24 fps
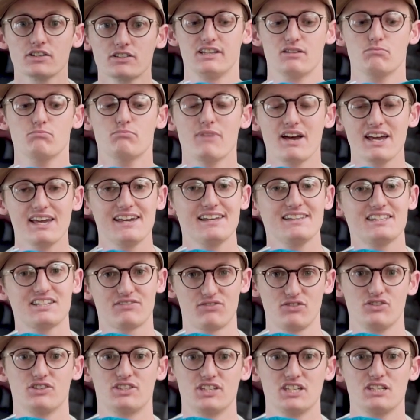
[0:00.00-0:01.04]
The main
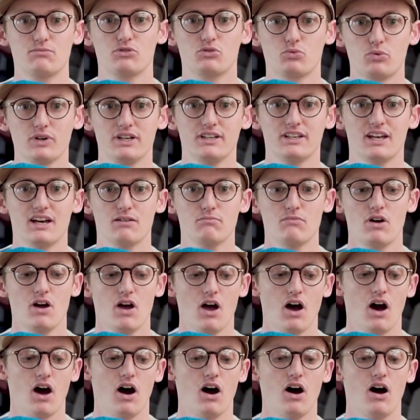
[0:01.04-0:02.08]
differences between them
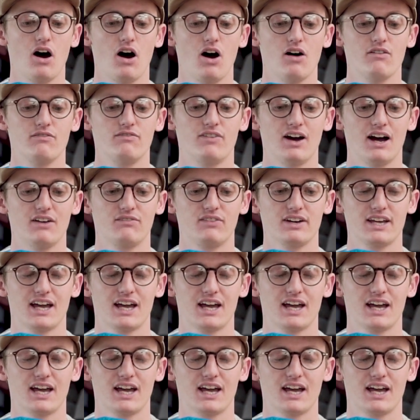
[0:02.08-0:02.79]
are that they